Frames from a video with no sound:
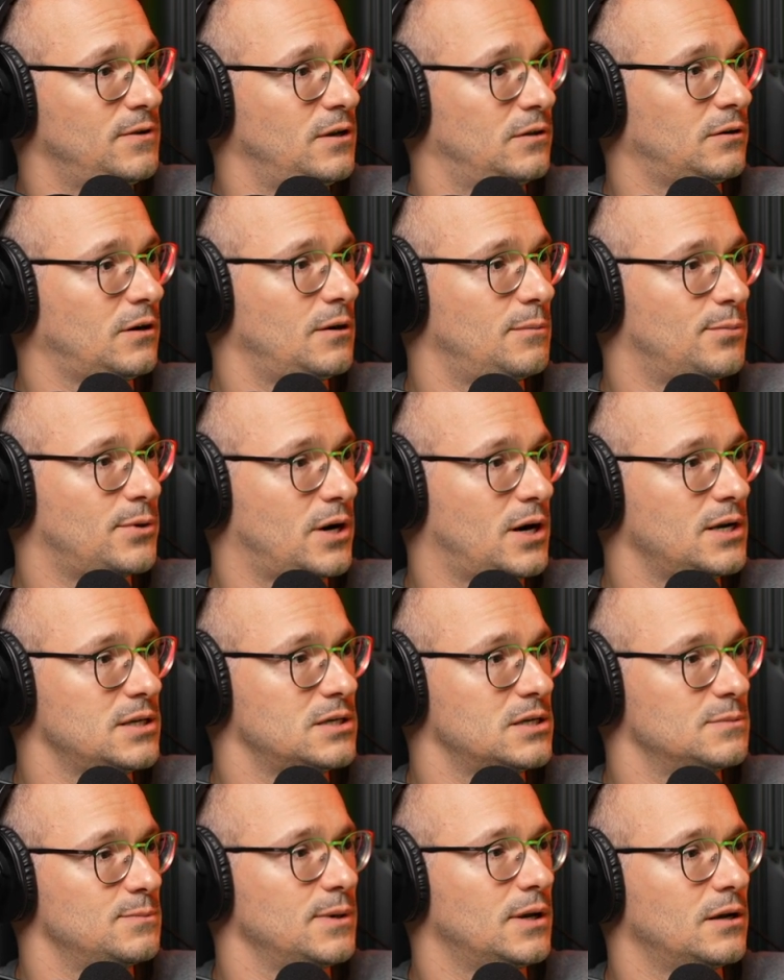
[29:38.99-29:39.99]
the entire
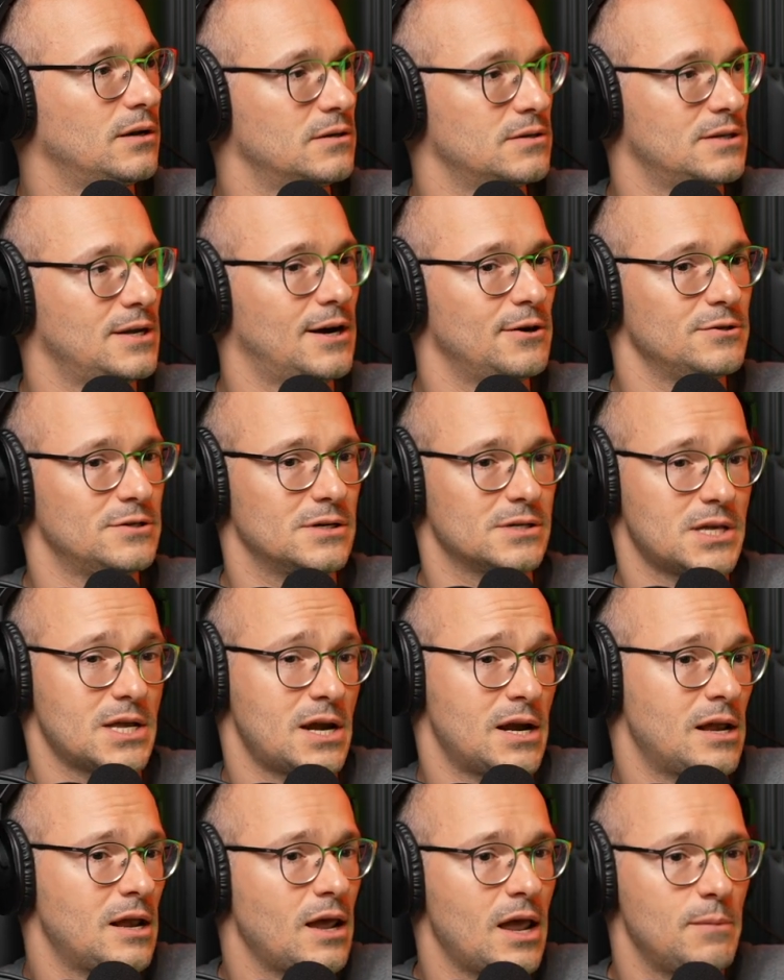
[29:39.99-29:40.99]
process because now it's just
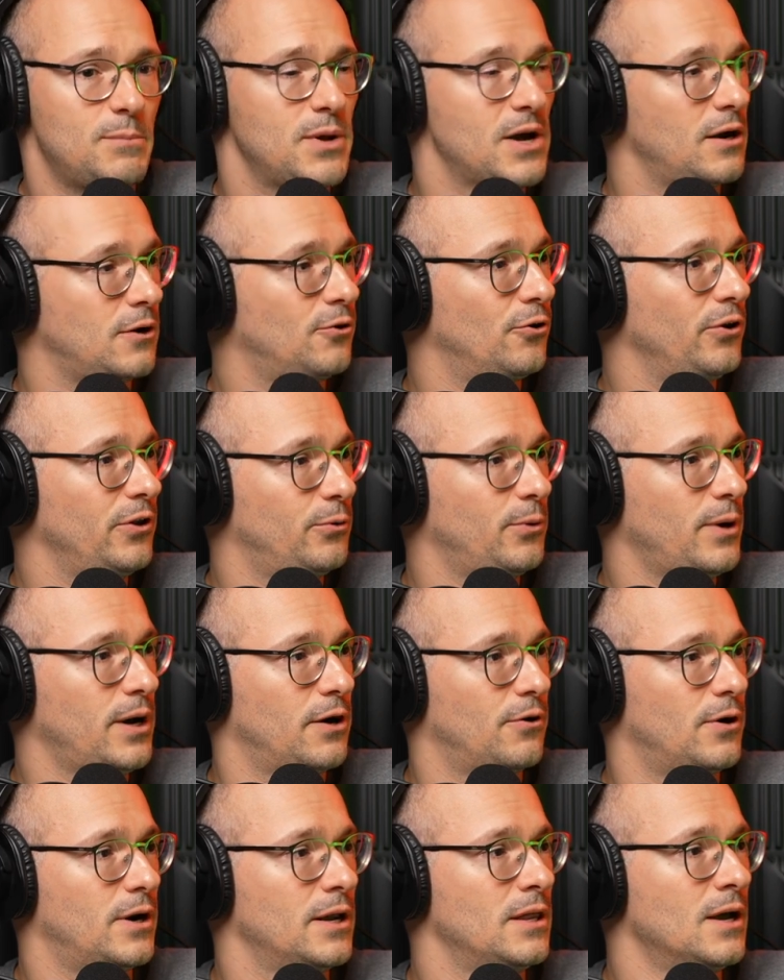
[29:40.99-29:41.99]
an API call away,
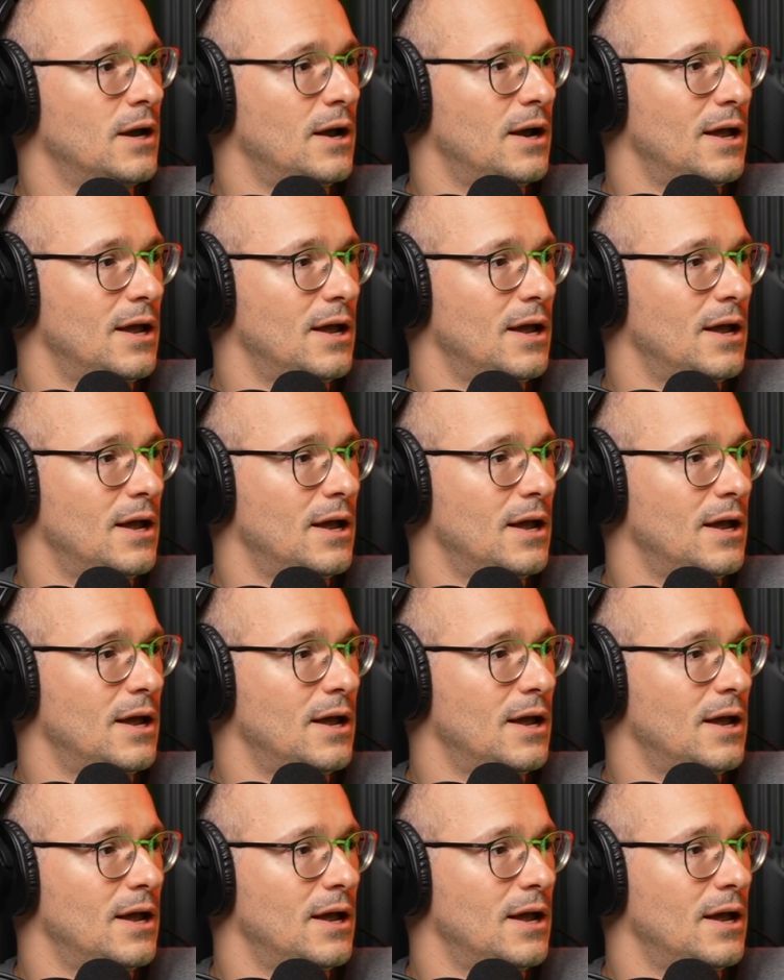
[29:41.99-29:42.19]
right?